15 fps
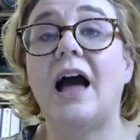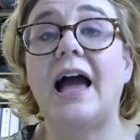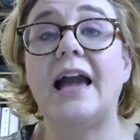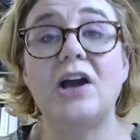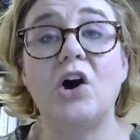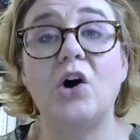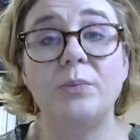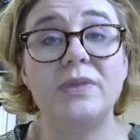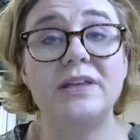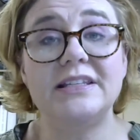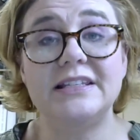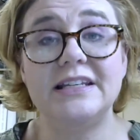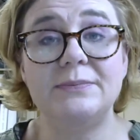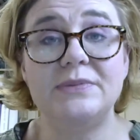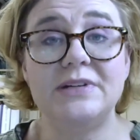I hope
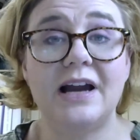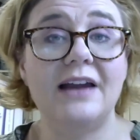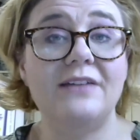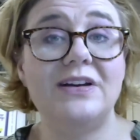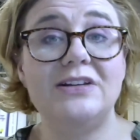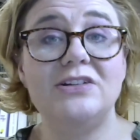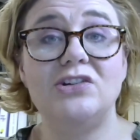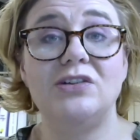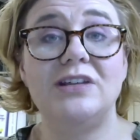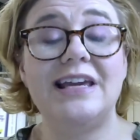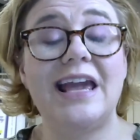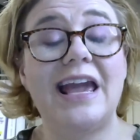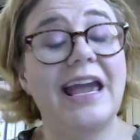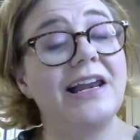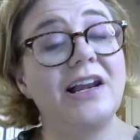this deep dive into
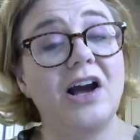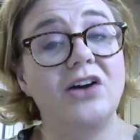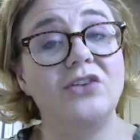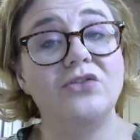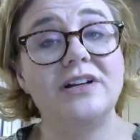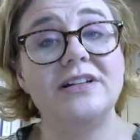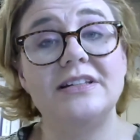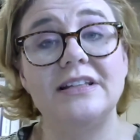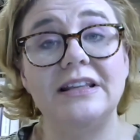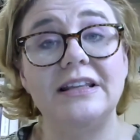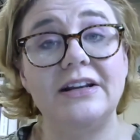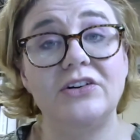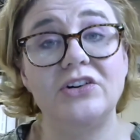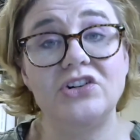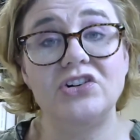the 800s
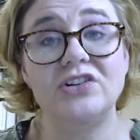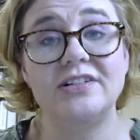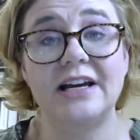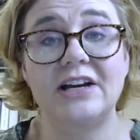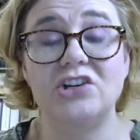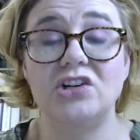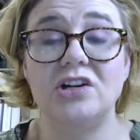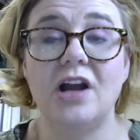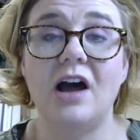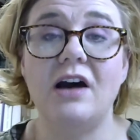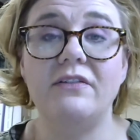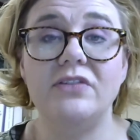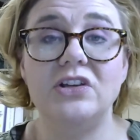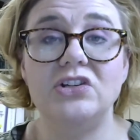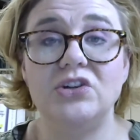literature section
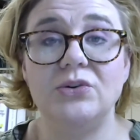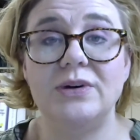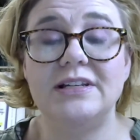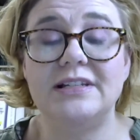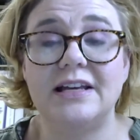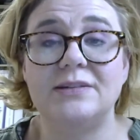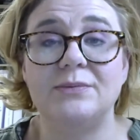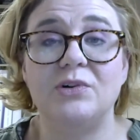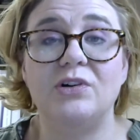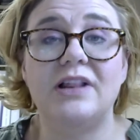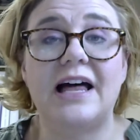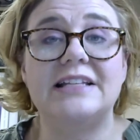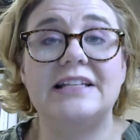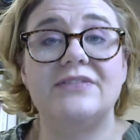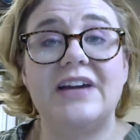of the Dewey Decimal
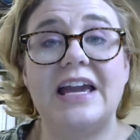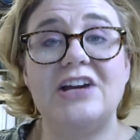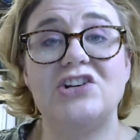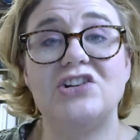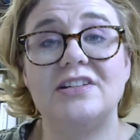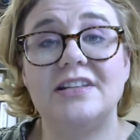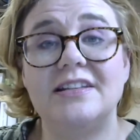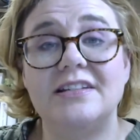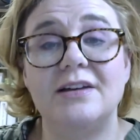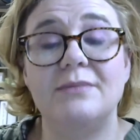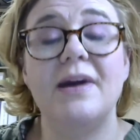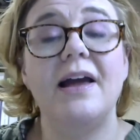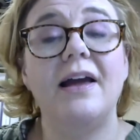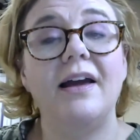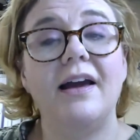Classification
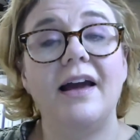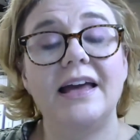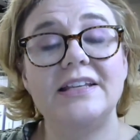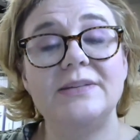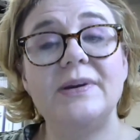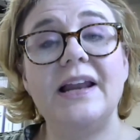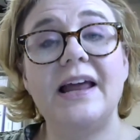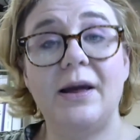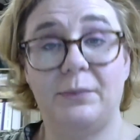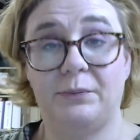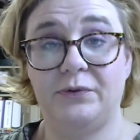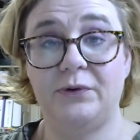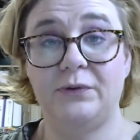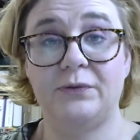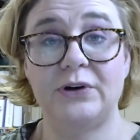System has been
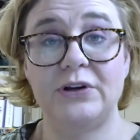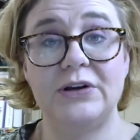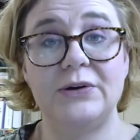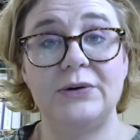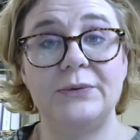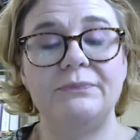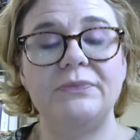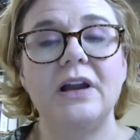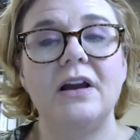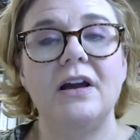helpful for you.